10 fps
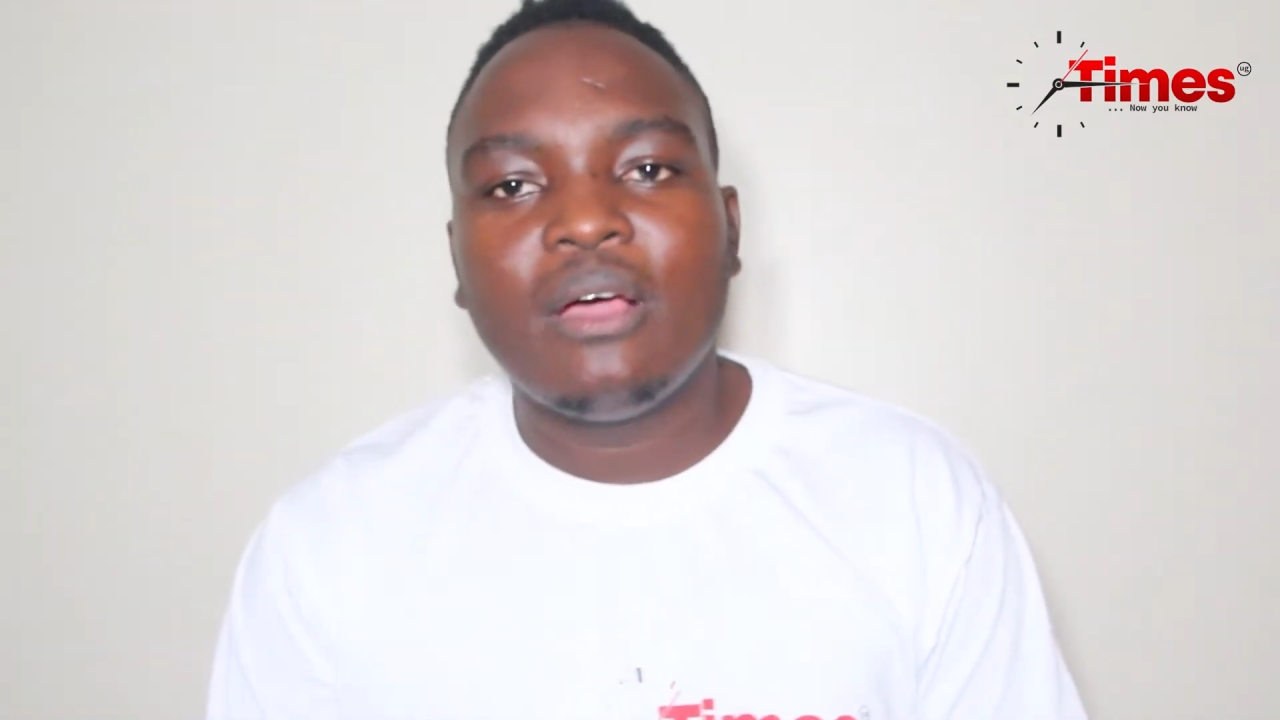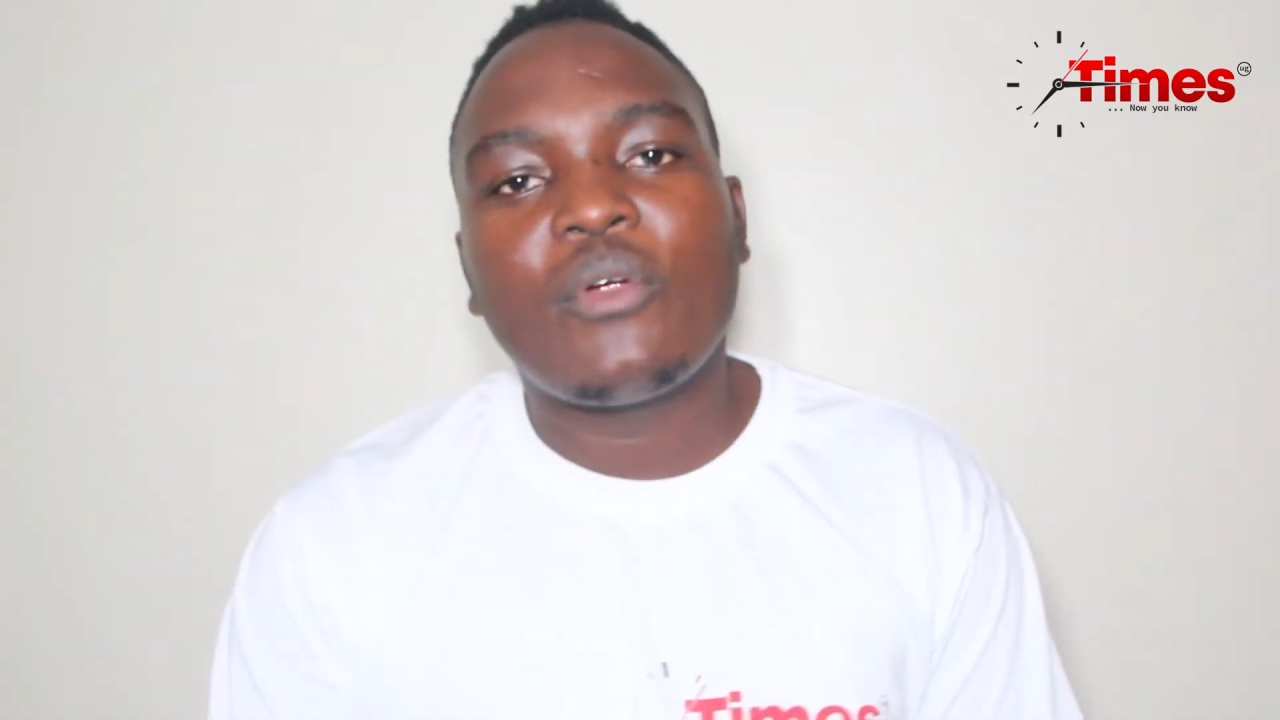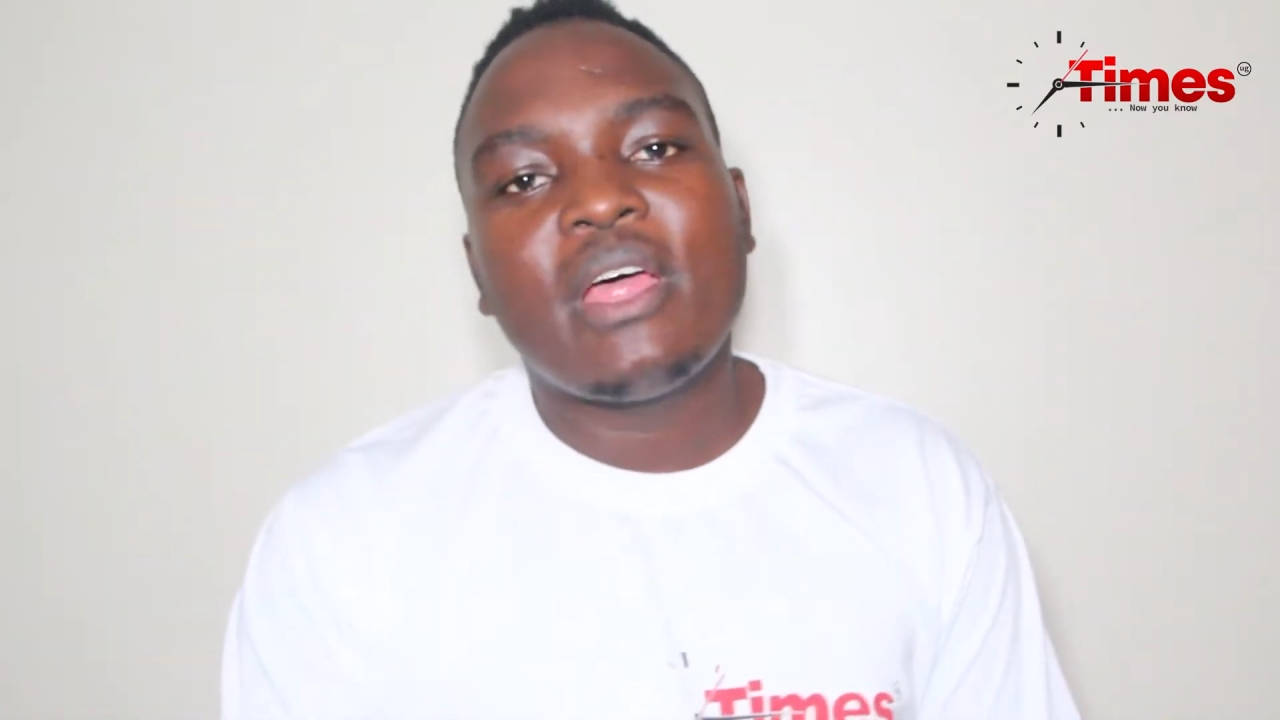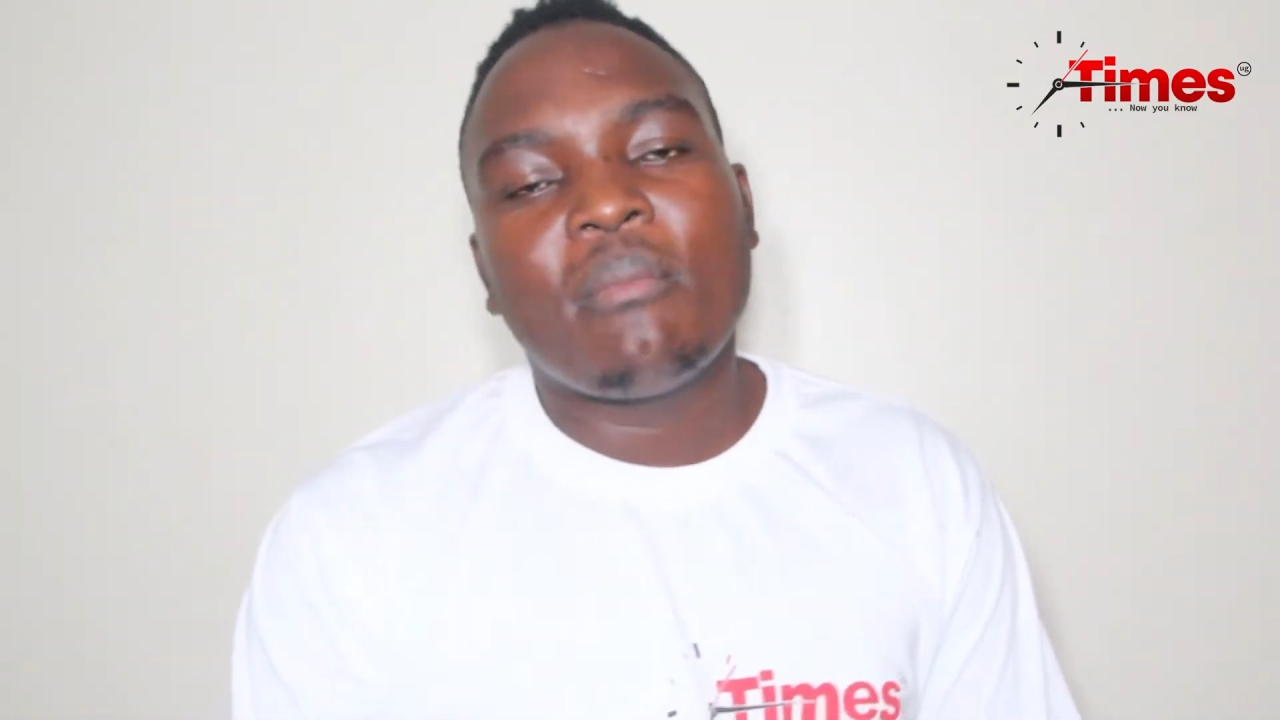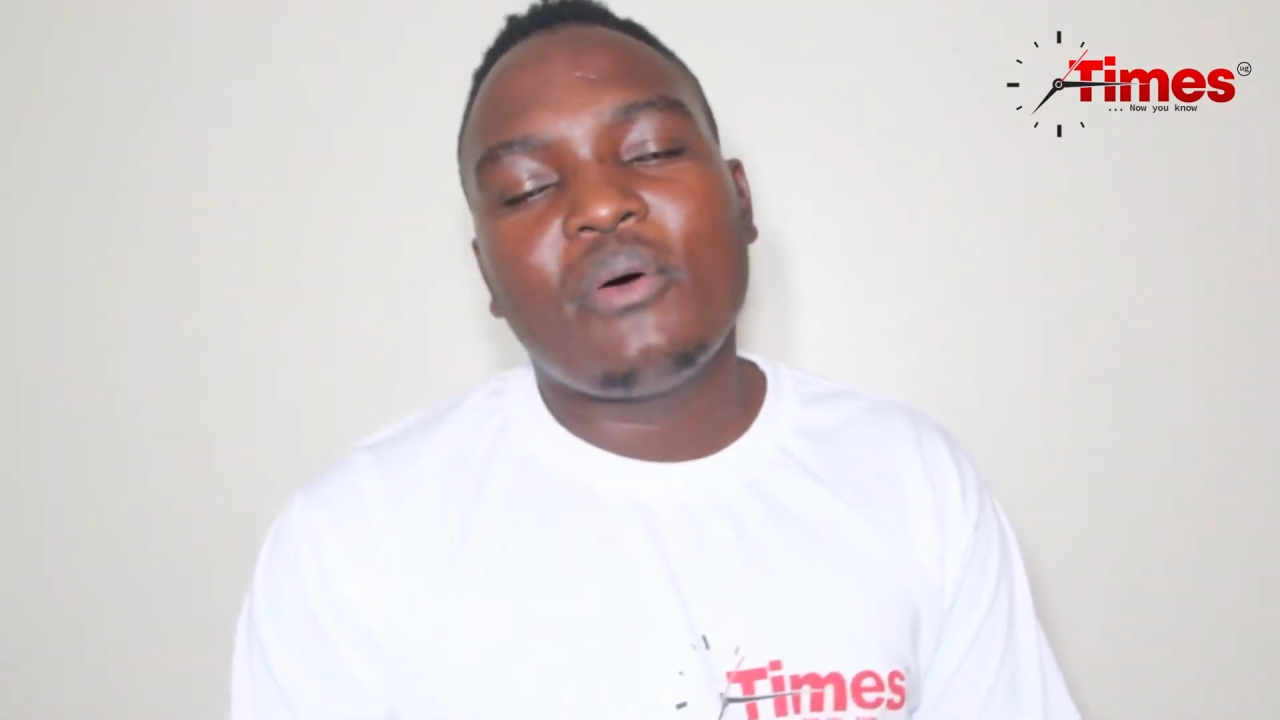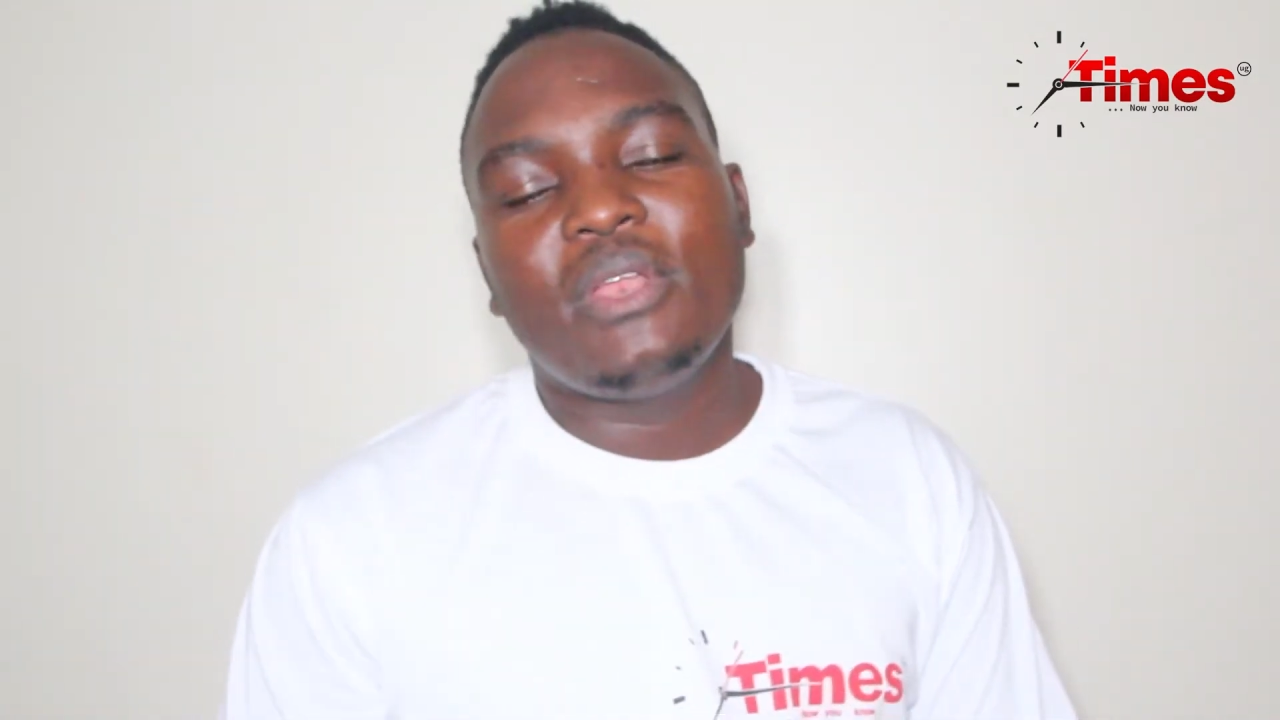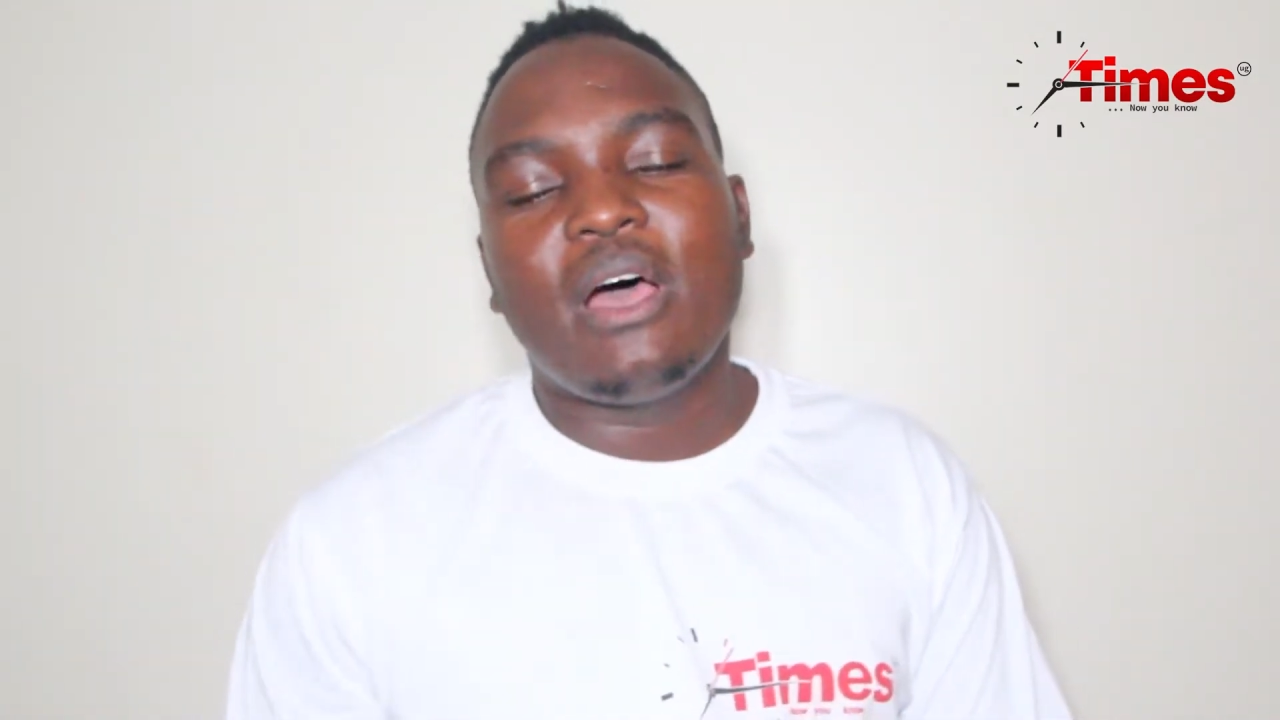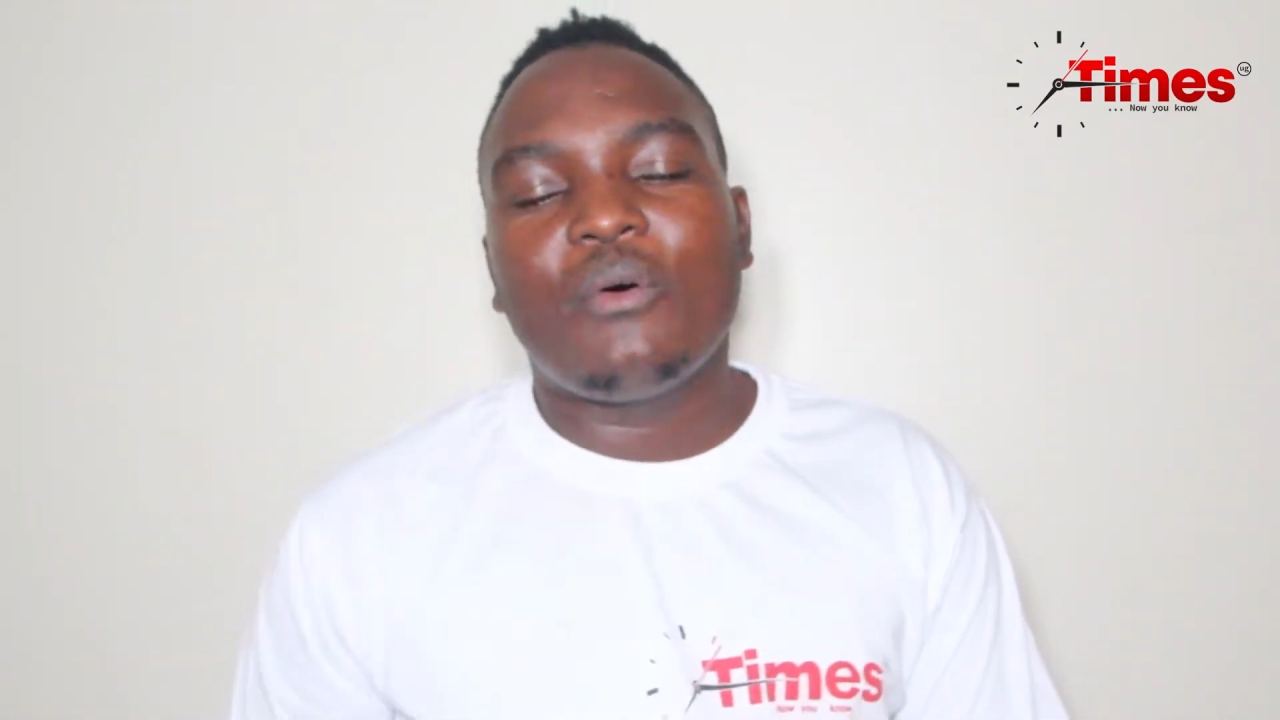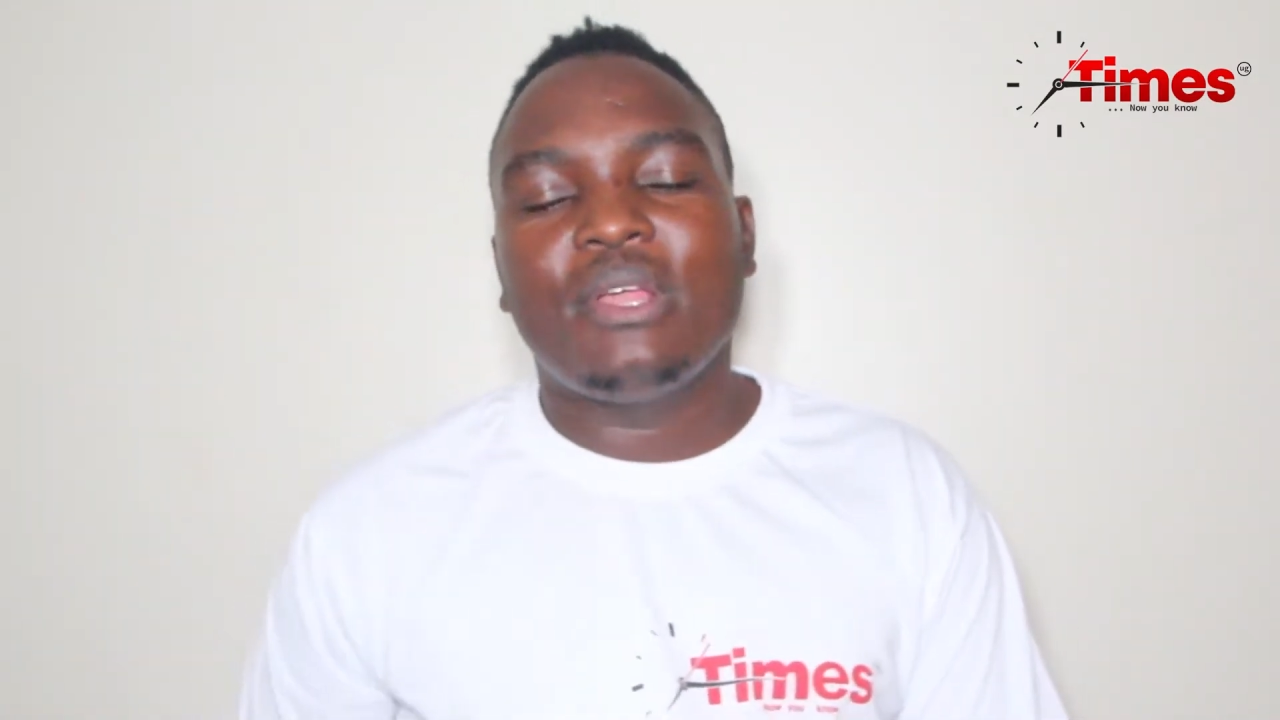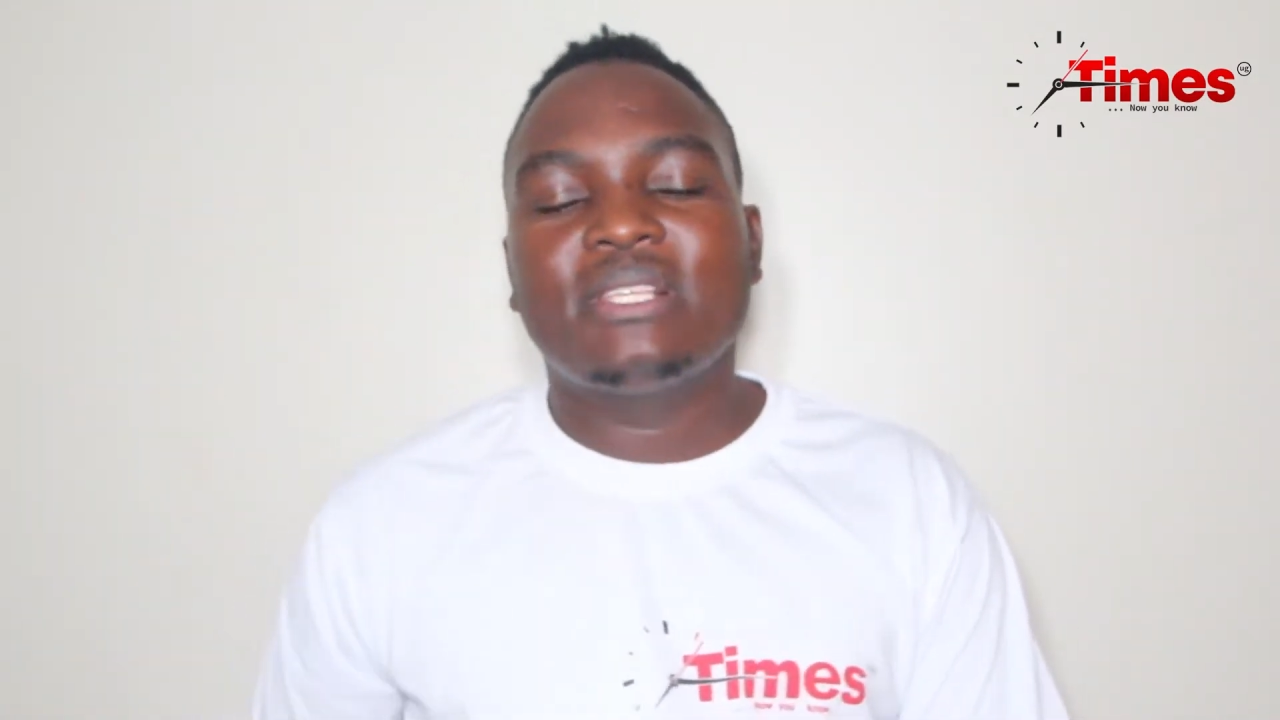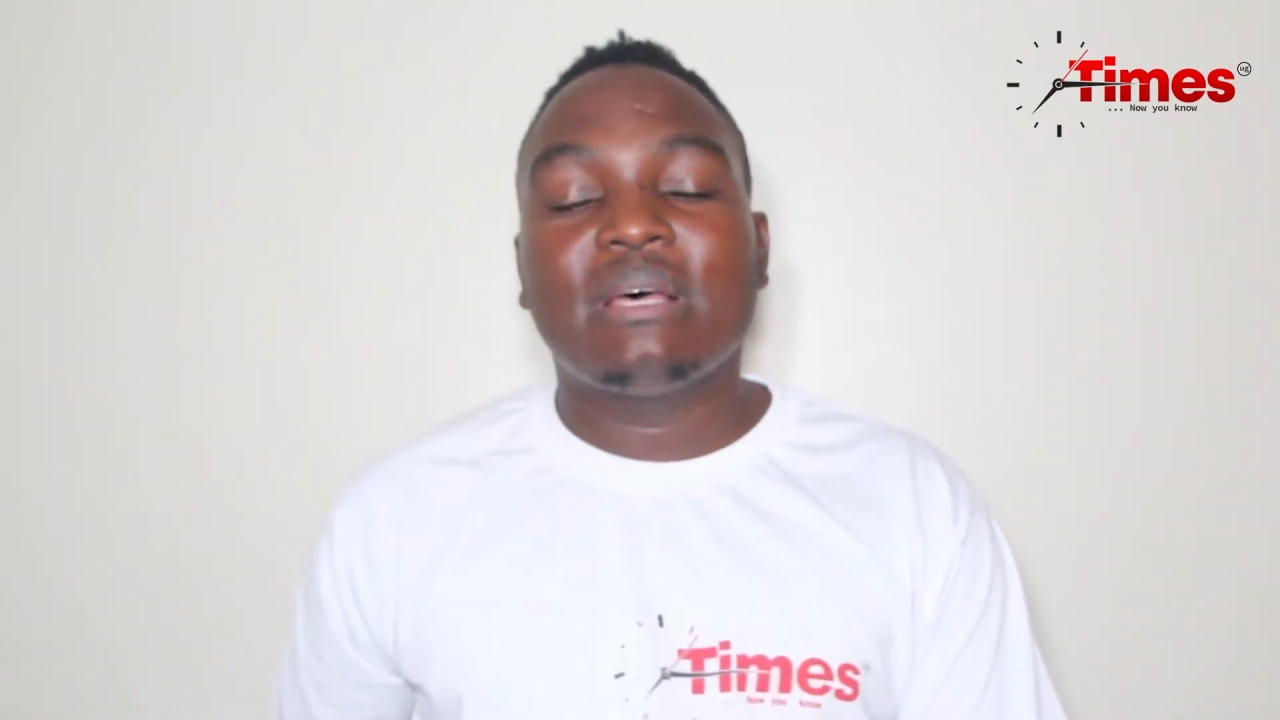Right about now,